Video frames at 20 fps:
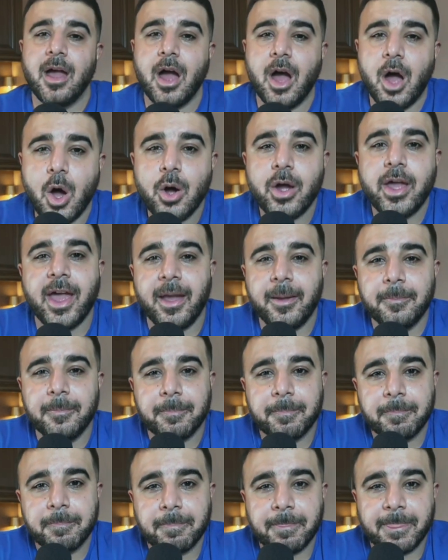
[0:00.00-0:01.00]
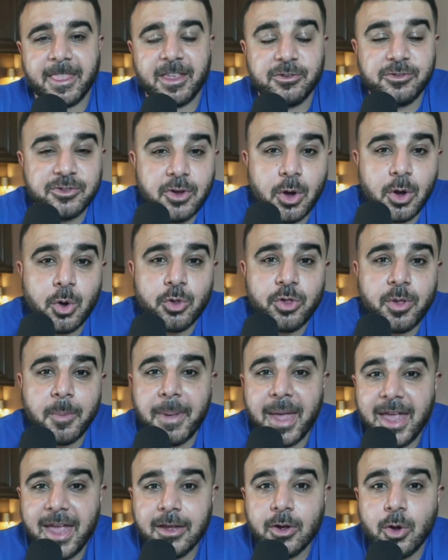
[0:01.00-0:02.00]
Okay. So the
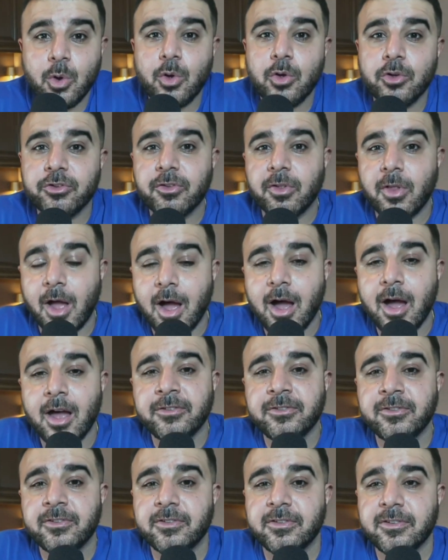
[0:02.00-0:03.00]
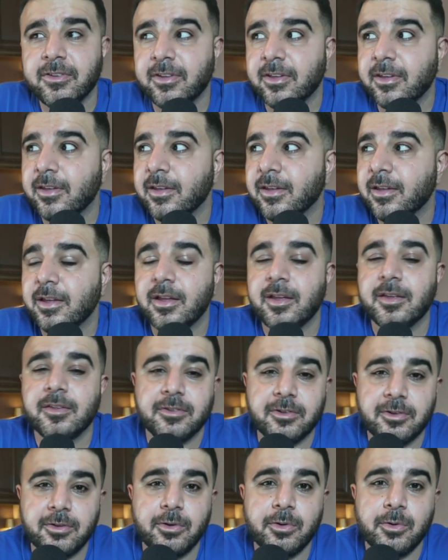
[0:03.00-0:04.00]
Bengals lost
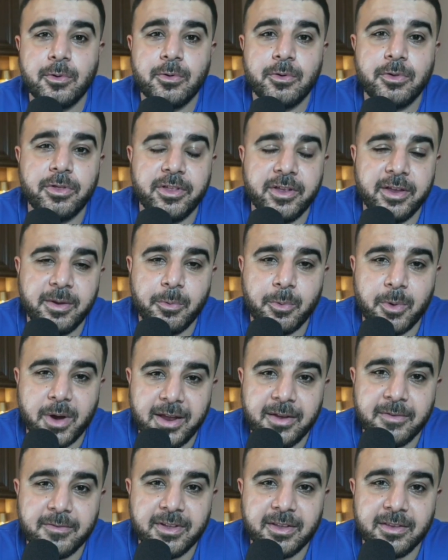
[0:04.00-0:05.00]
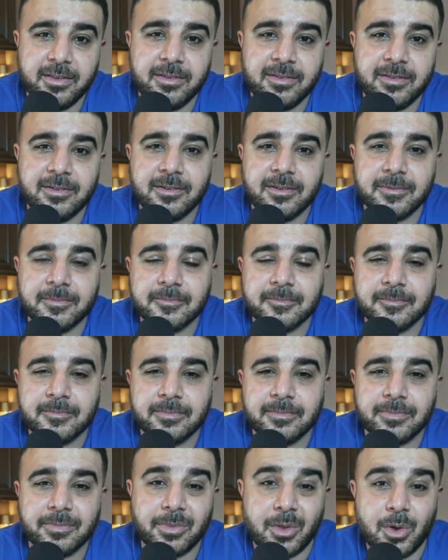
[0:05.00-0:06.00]
to the Ravens,
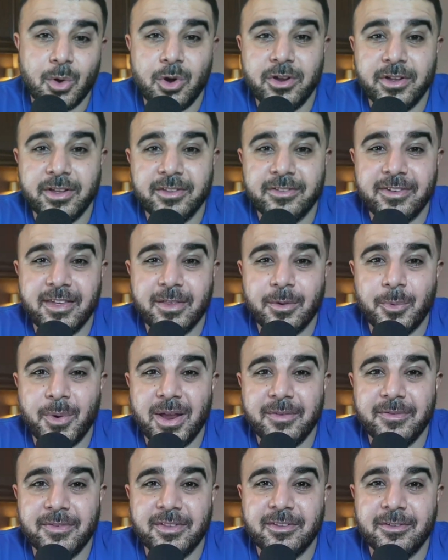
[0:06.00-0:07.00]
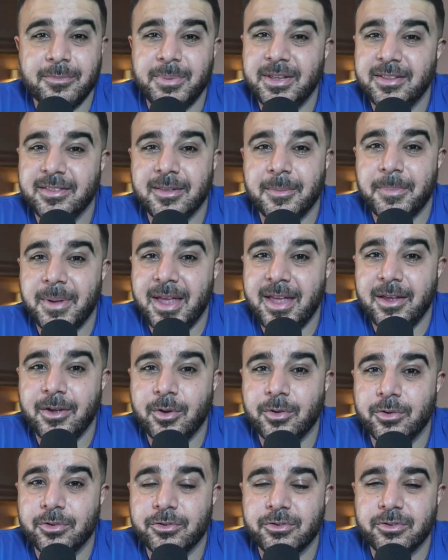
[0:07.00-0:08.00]
or you can say the Ravens beat the
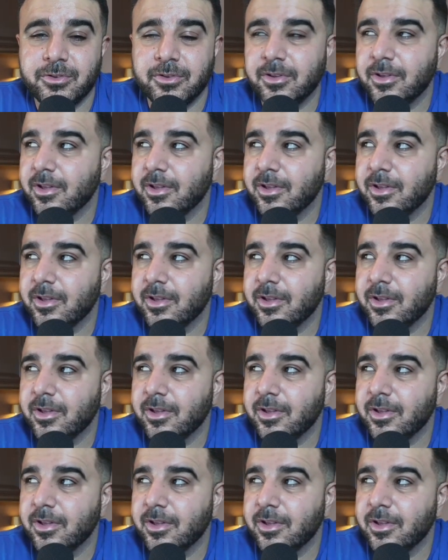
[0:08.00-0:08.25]
Bengals